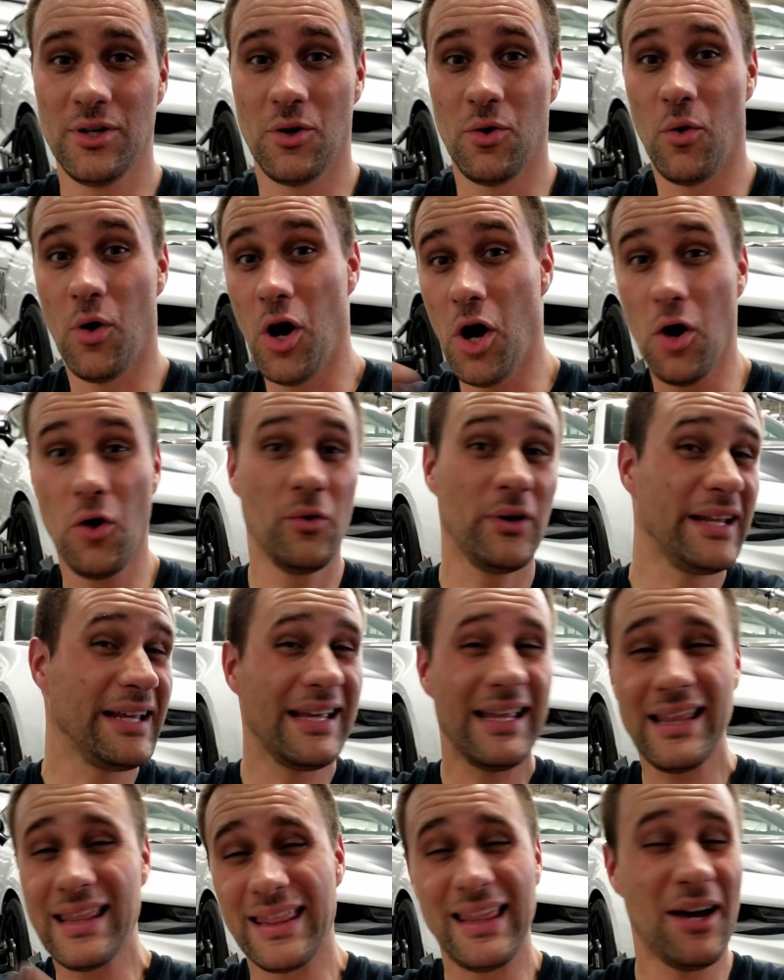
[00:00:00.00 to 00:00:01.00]

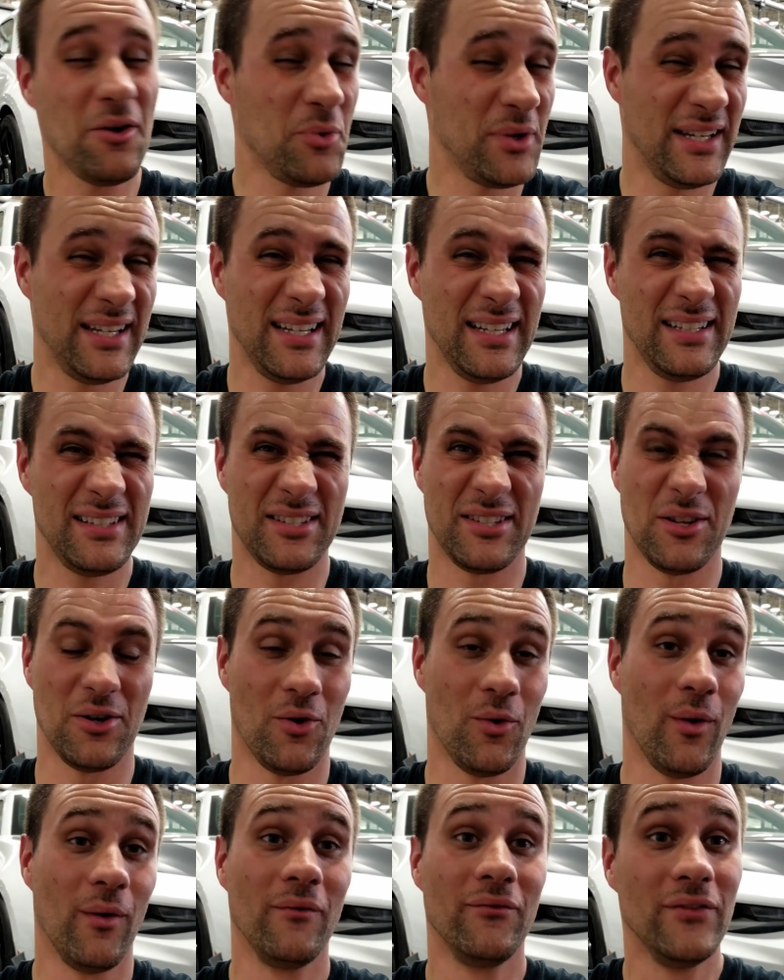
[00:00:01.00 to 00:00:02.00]
honing that we did.
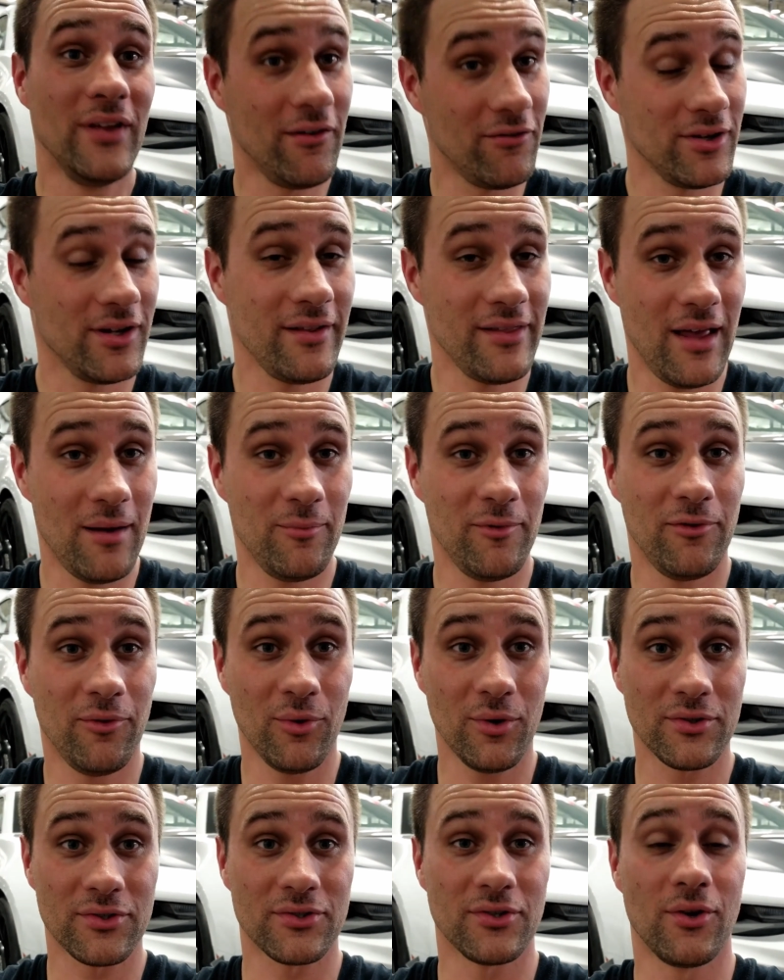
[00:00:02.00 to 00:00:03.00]
So never done that
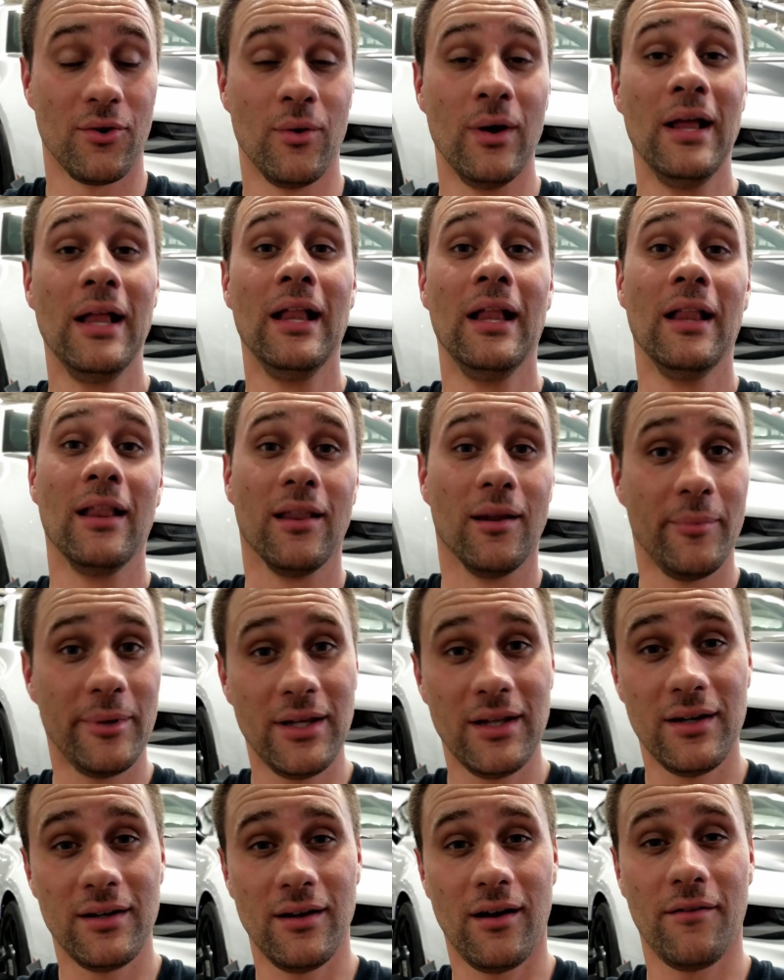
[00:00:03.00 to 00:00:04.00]
before, so let me
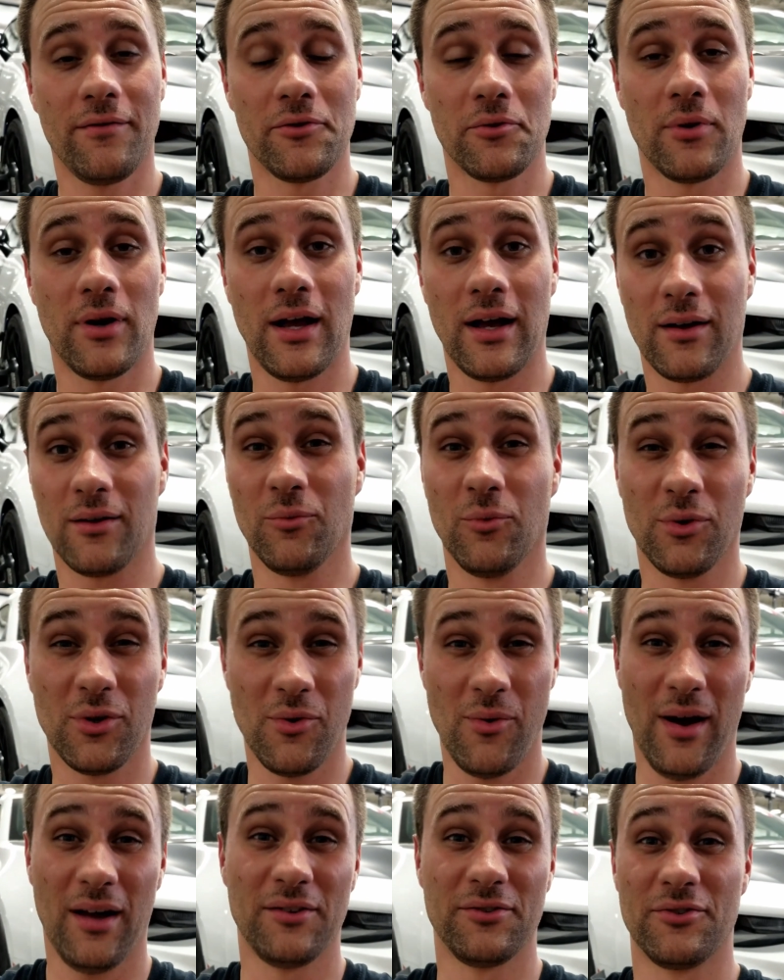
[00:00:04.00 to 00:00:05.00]
get it off the rack. We'll
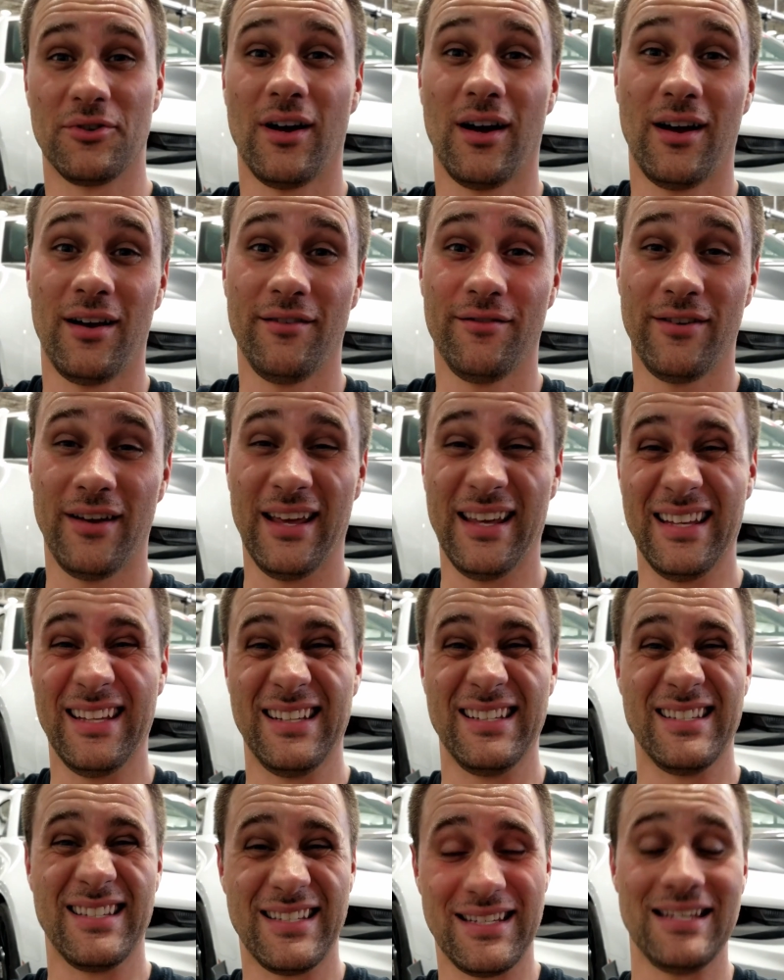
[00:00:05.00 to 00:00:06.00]
go out and drive
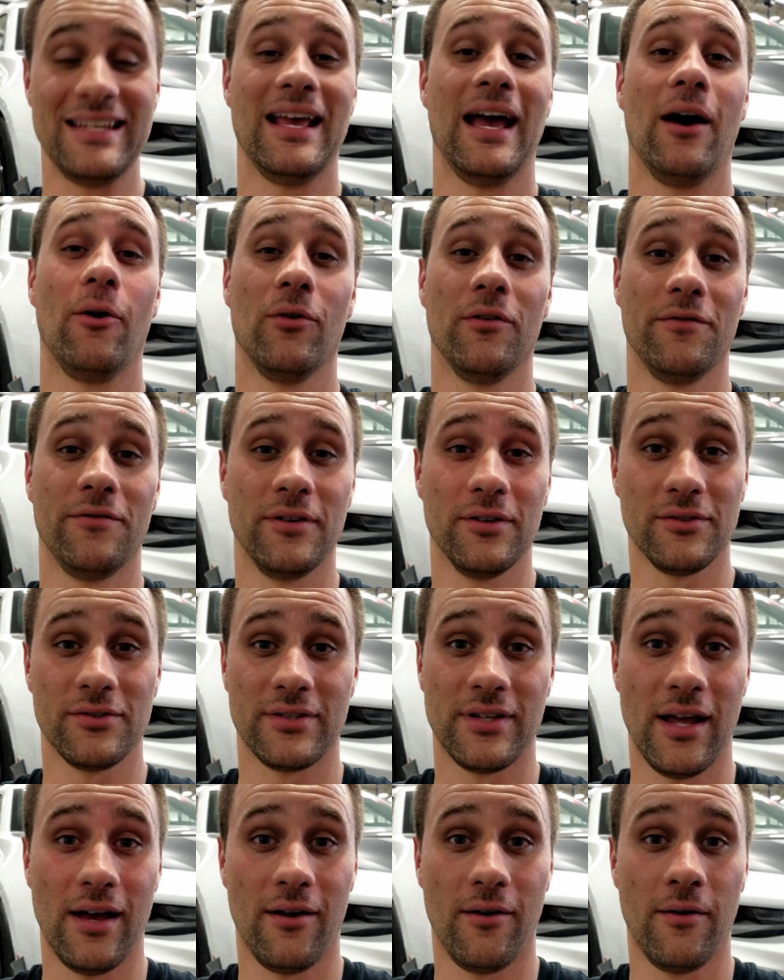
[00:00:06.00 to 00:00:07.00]
and see how it
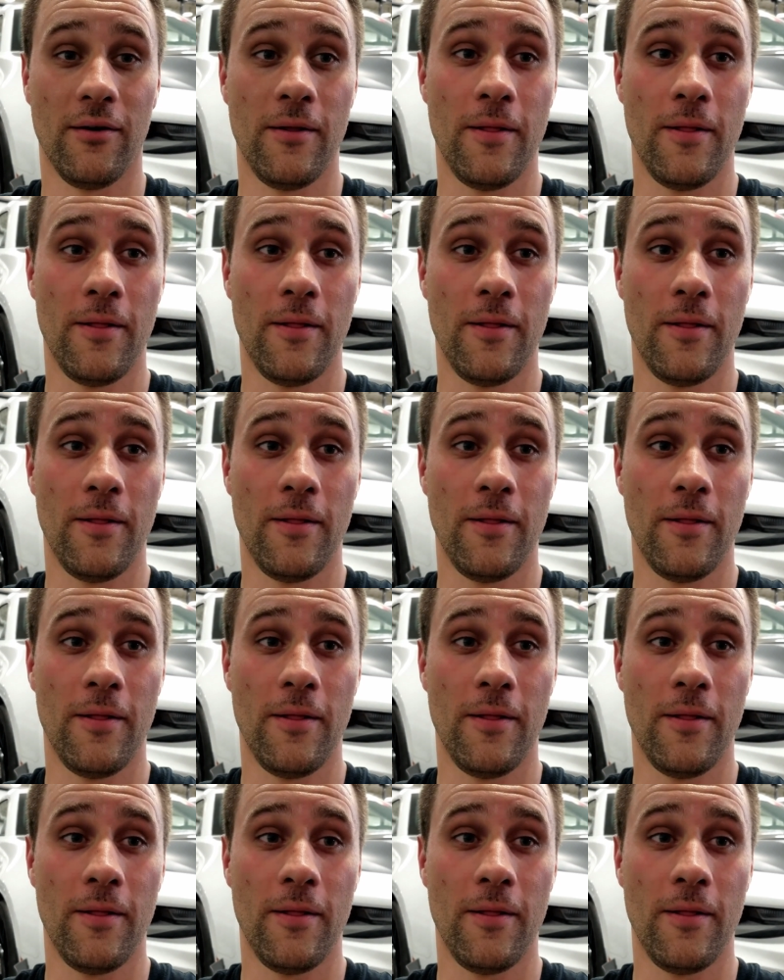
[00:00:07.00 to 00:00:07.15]
feels now.